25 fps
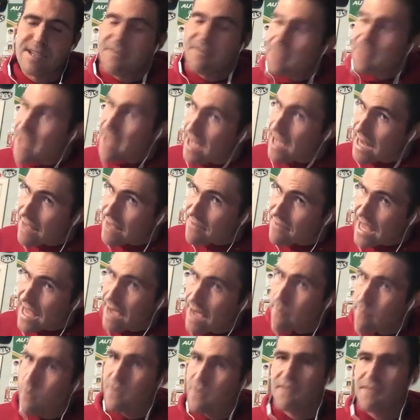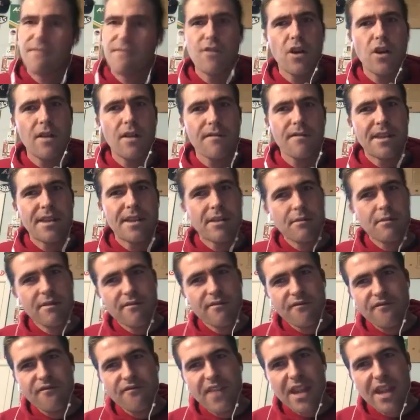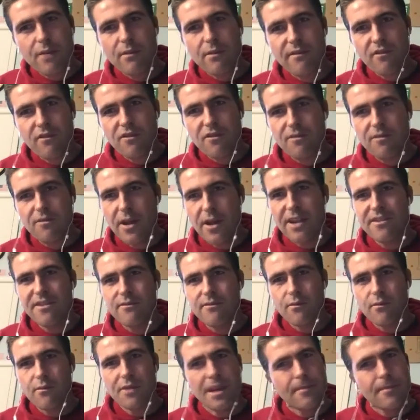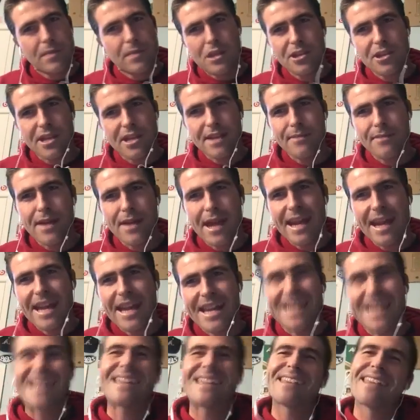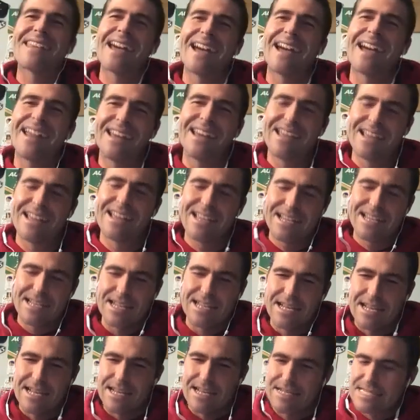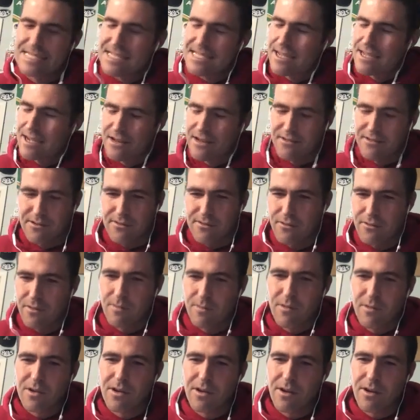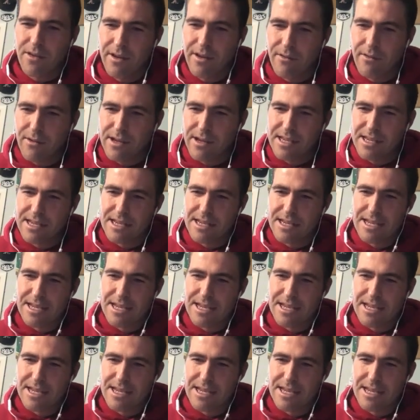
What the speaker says: Definitely not have the Cowboys involved in their fake reverse punts. We'll not be looking back at any of that. Gosh, what horrible call that was.